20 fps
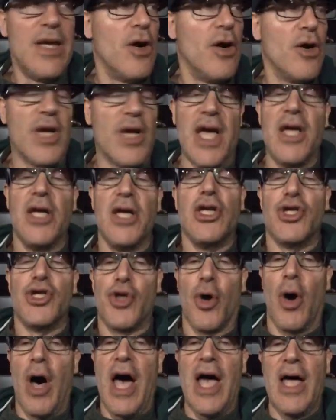Okay,
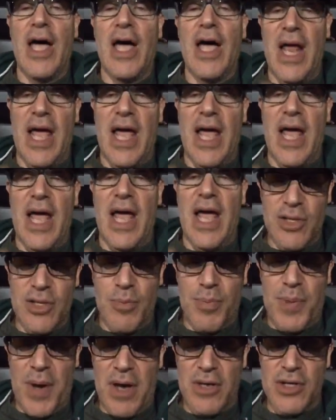so I am an
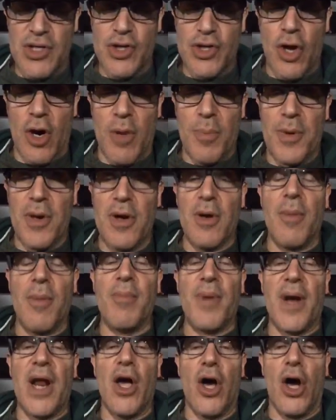excellent periscoper,
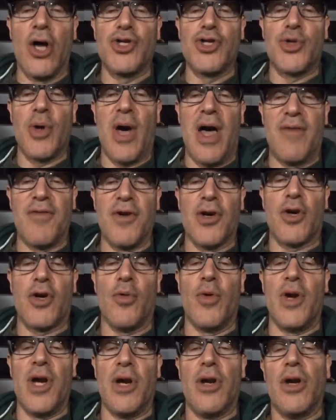but I also have a
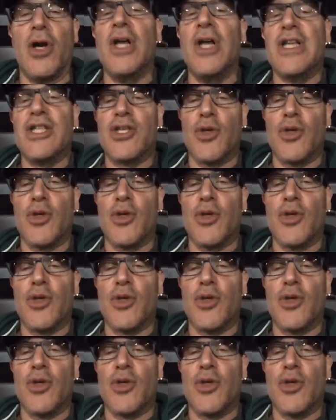career.